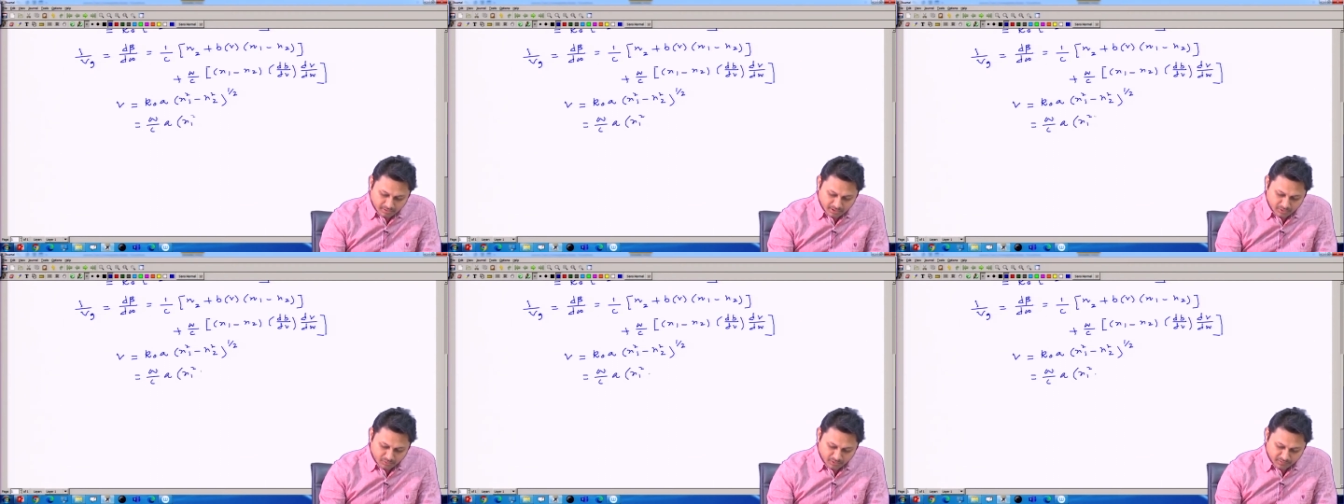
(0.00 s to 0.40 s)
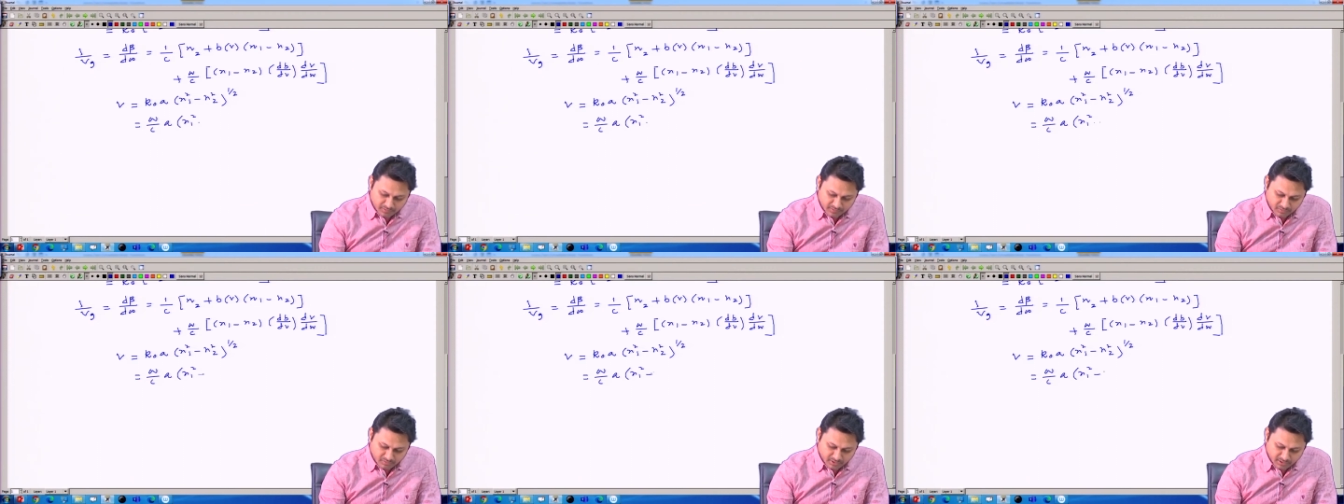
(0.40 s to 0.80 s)
in
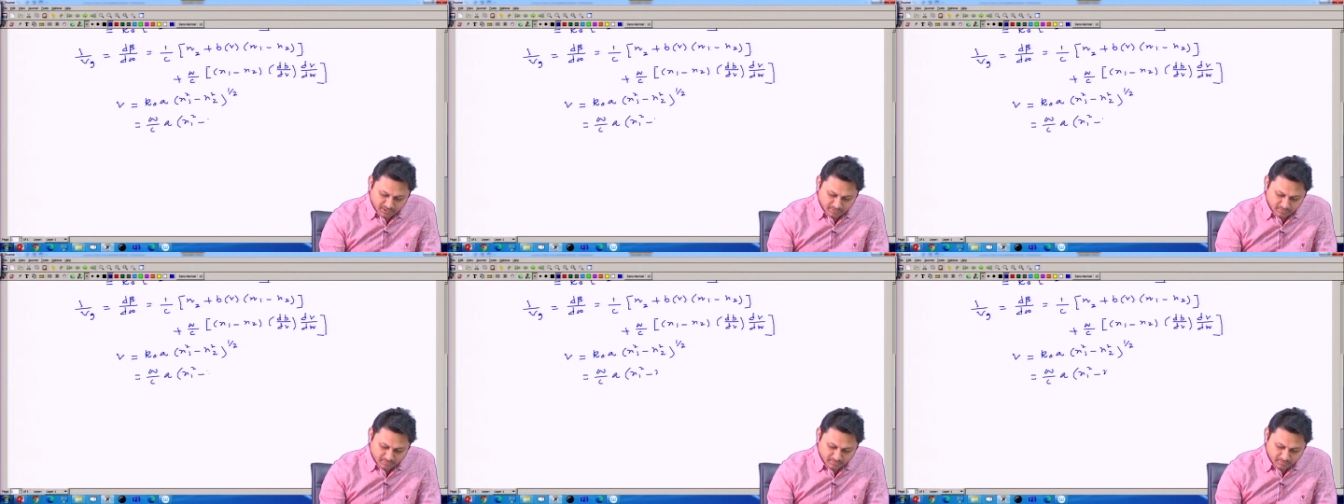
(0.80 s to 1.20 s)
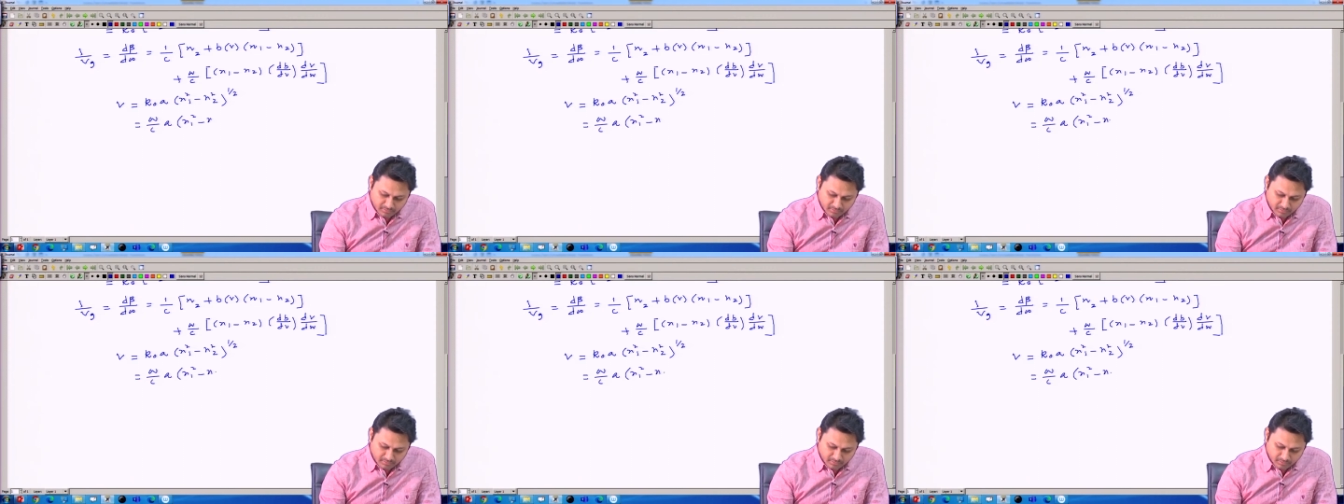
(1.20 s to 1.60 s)
1 square
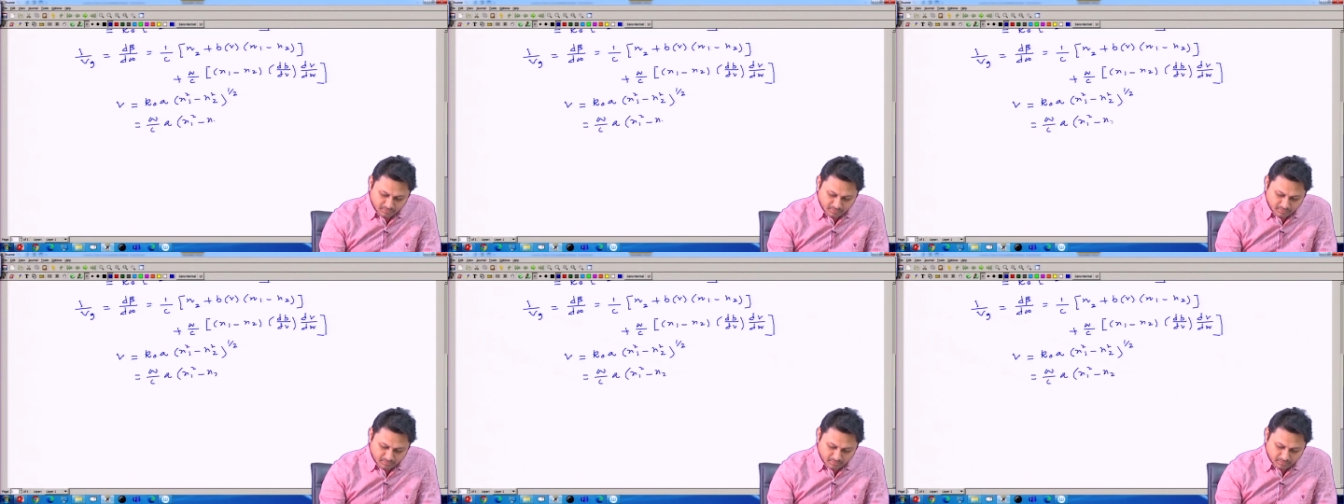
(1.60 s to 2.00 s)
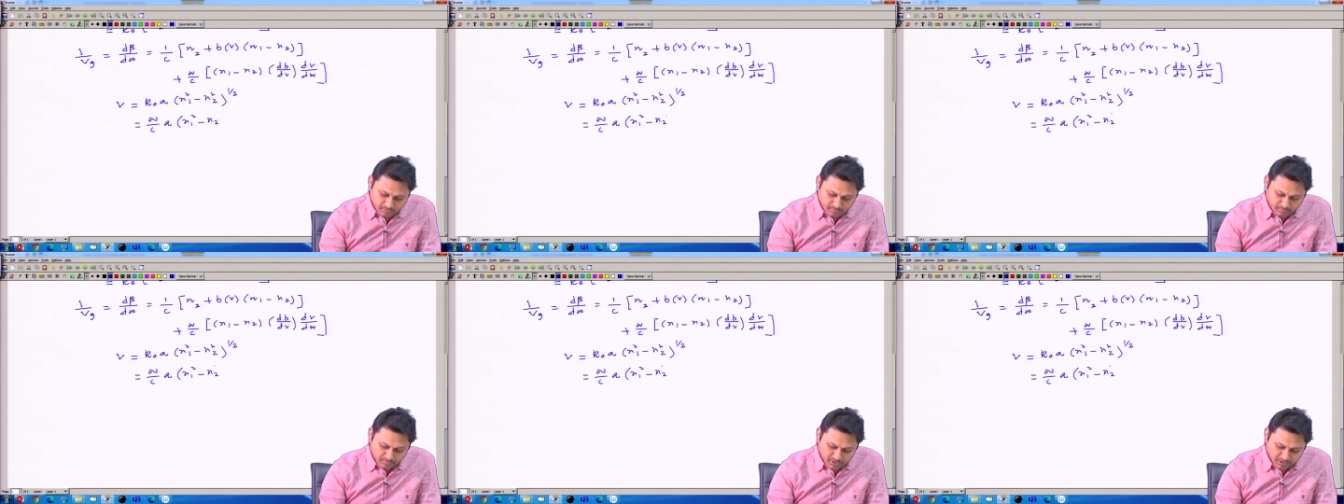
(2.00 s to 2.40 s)

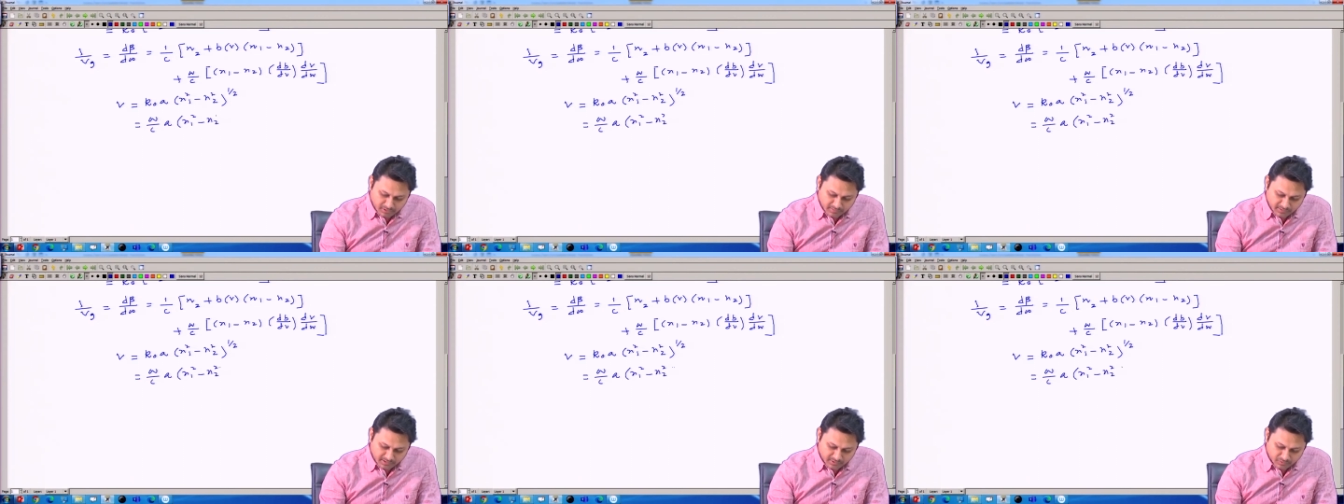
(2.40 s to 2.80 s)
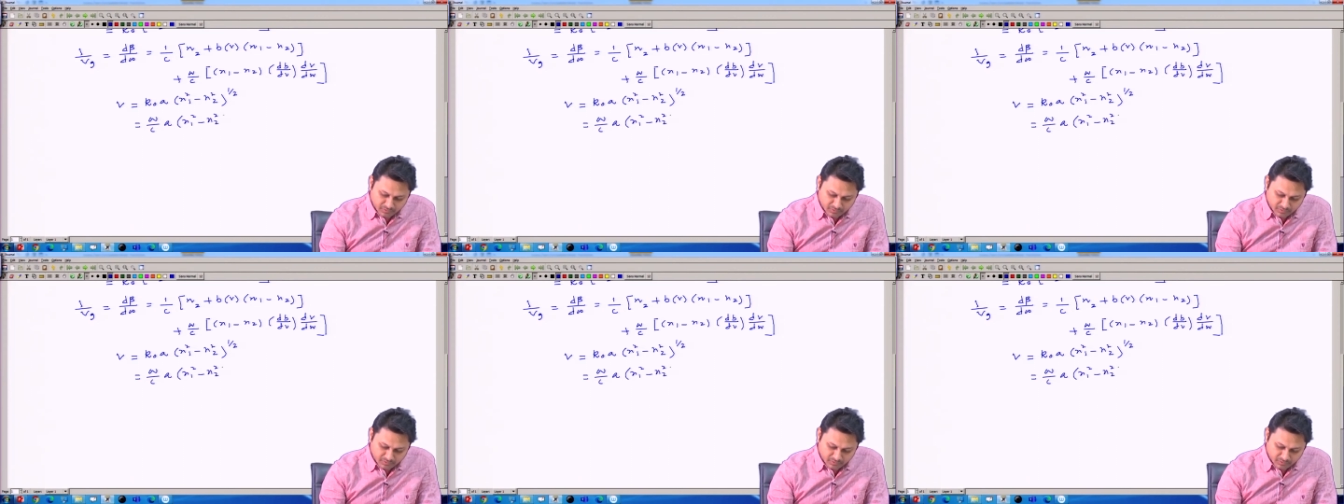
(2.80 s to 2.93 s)
minus n